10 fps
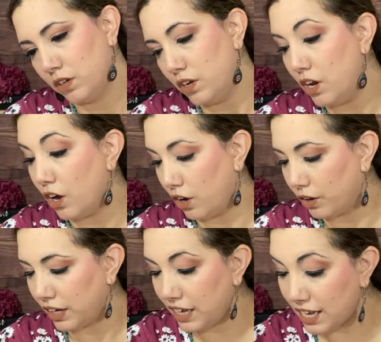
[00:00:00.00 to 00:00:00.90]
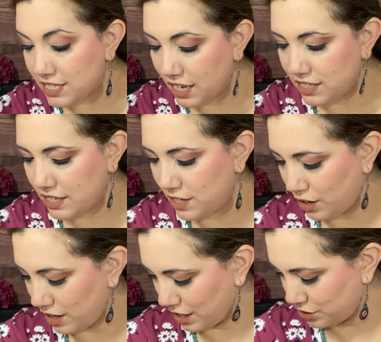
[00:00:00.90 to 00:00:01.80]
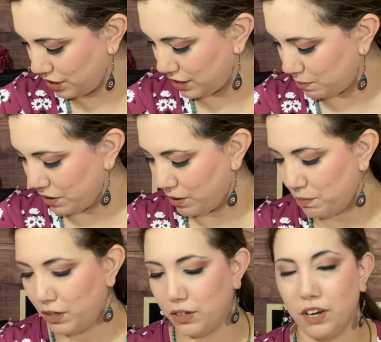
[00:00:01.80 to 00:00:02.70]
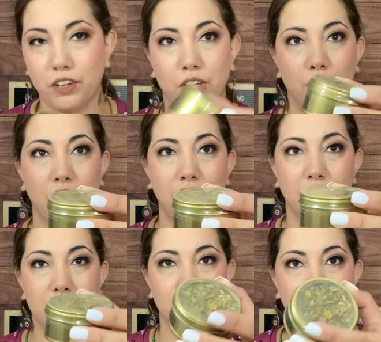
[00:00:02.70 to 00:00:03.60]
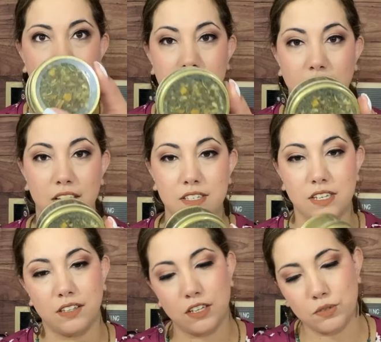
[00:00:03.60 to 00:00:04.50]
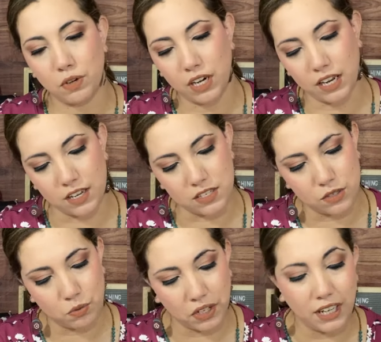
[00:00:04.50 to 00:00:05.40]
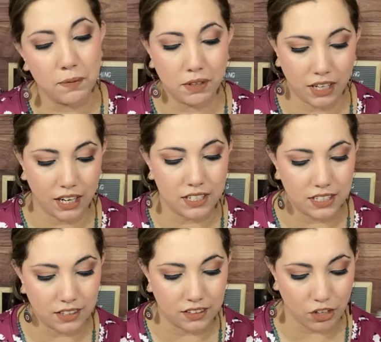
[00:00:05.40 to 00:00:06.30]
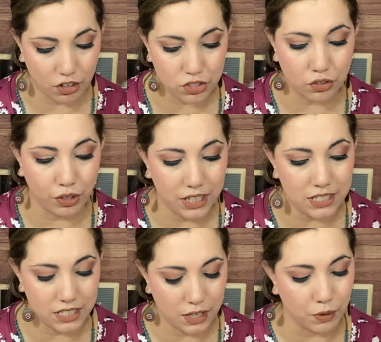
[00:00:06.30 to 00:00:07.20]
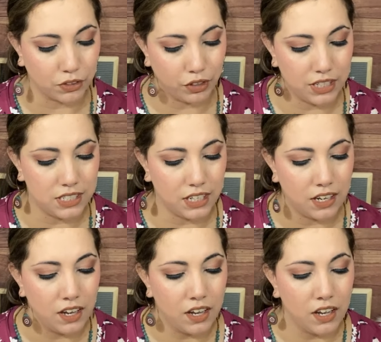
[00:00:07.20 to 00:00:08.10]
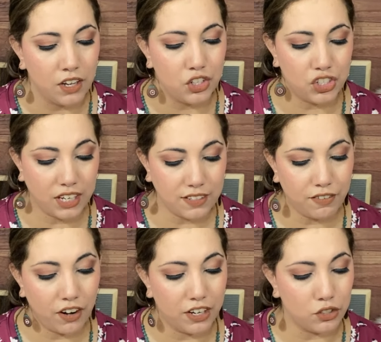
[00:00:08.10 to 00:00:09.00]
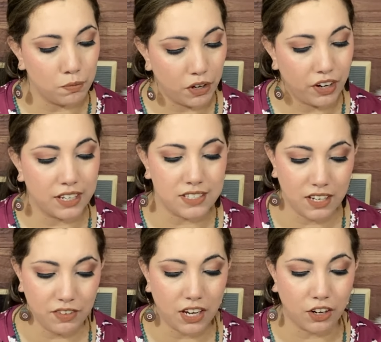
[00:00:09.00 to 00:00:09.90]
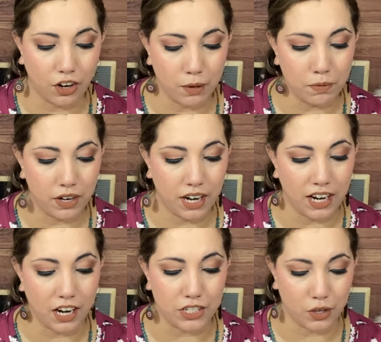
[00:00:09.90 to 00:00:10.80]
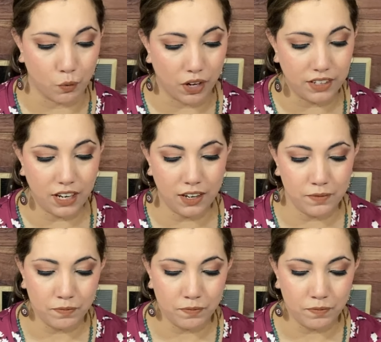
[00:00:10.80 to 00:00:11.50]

No, okay, yes, they are actually at the bottom, but look how cute. You have a different tints. This one is Sweet Himalayan Detox Green Tea with green tea, shatavari, turmeric, stevia, cardamom, and ashwagandha.